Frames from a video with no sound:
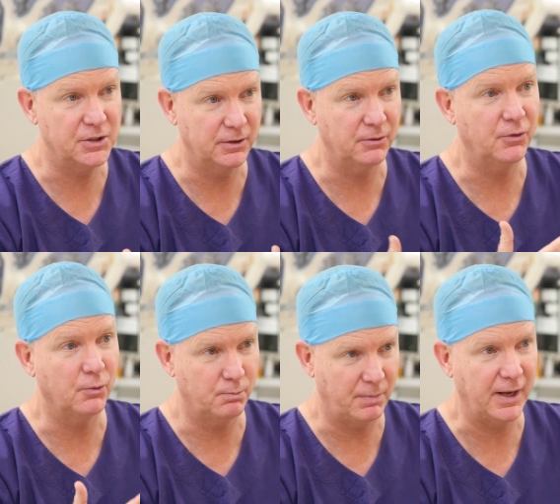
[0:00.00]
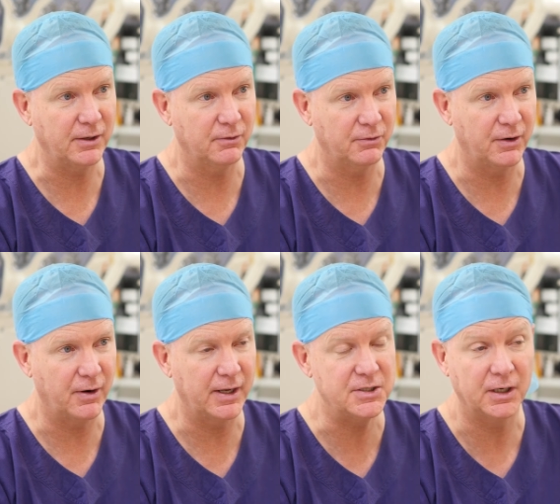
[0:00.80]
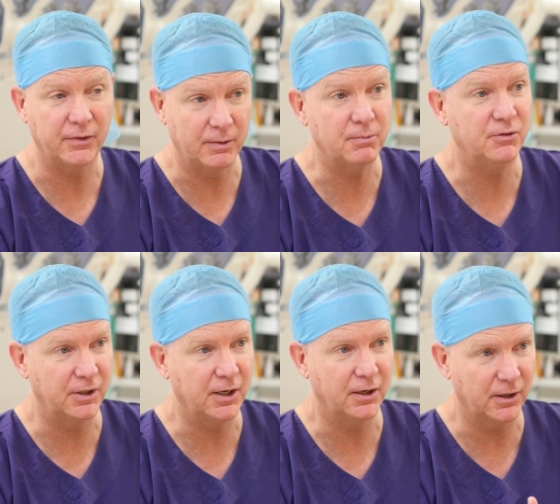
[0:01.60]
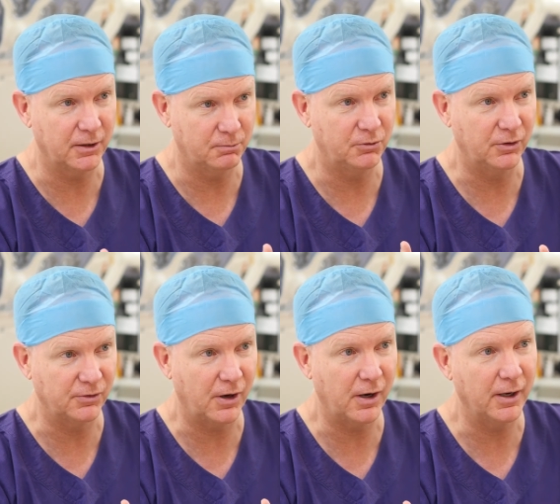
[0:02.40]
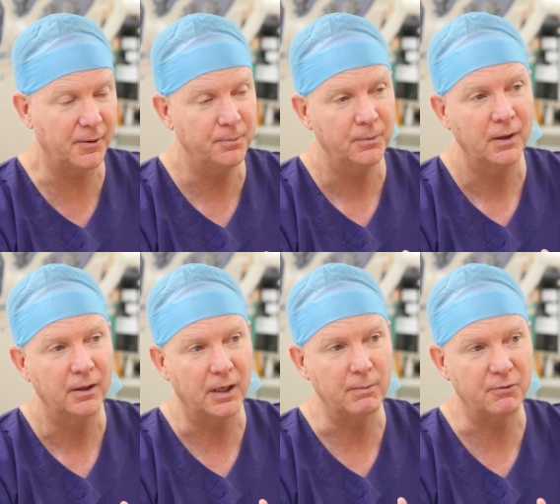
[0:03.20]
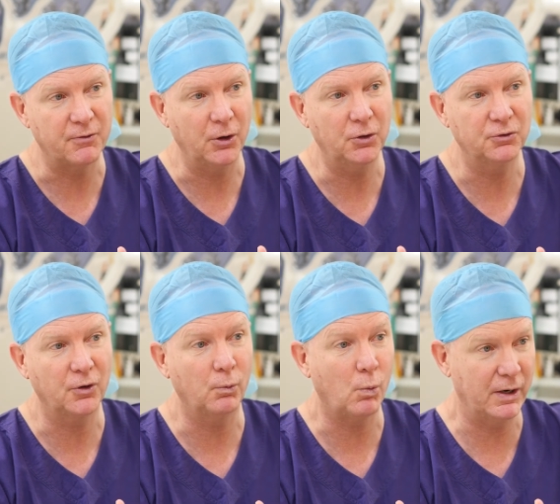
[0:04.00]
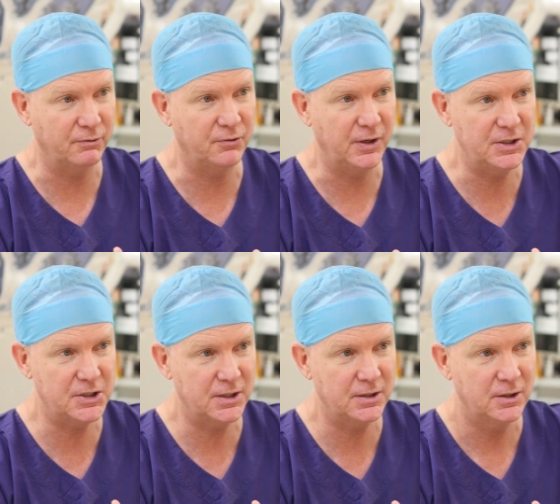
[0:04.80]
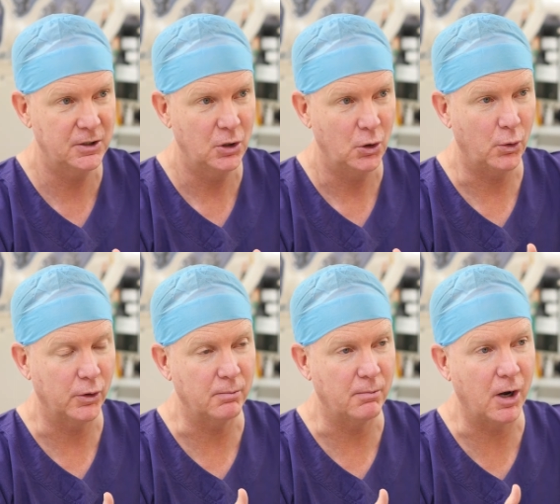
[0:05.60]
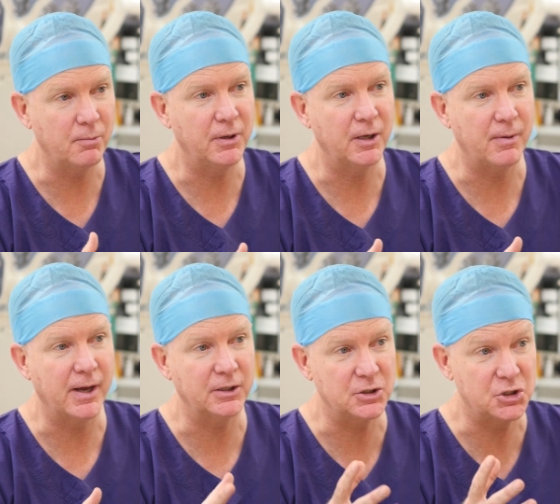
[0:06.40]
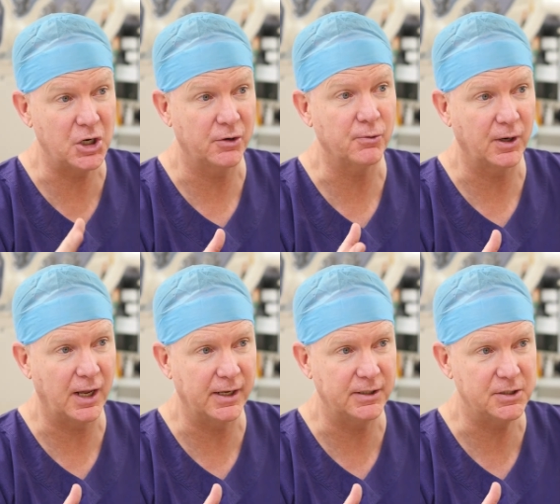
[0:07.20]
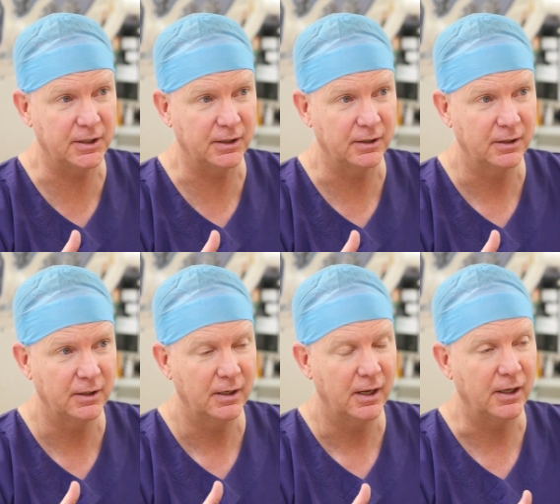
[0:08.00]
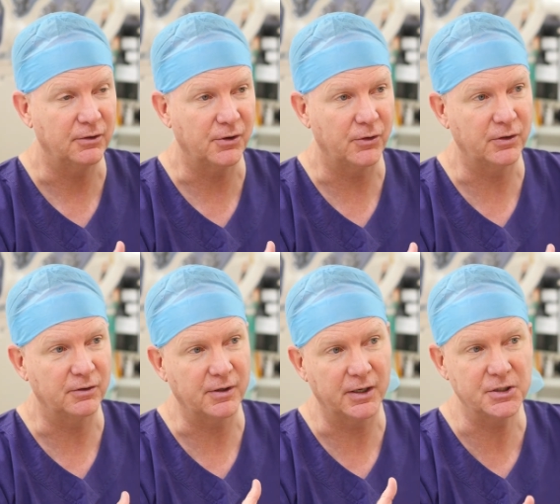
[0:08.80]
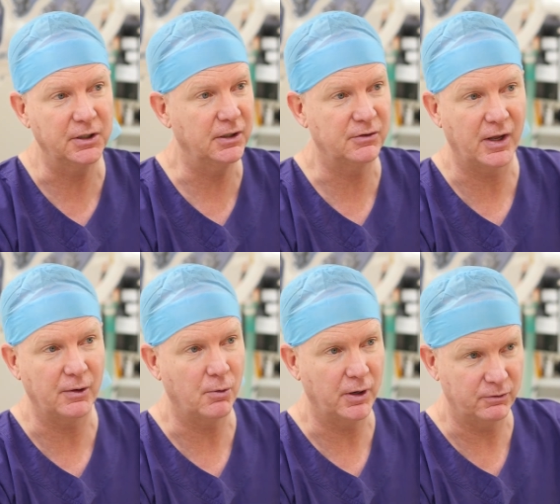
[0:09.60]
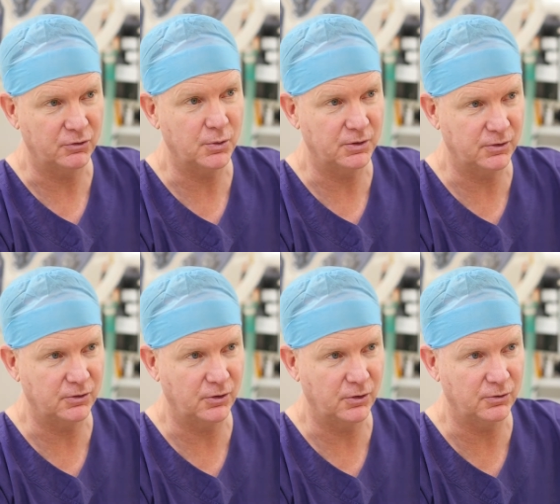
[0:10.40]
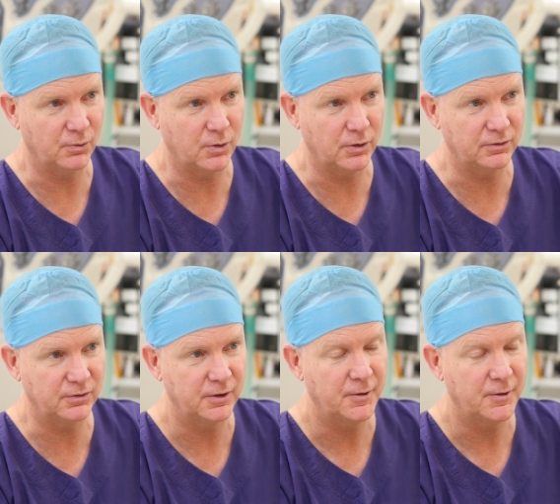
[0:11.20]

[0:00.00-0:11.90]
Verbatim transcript: and the pattern of their ageing and their particular desire it can be focused on one feature or it might be about general ageing. And so the discussion can take whatever twists and turns it wants.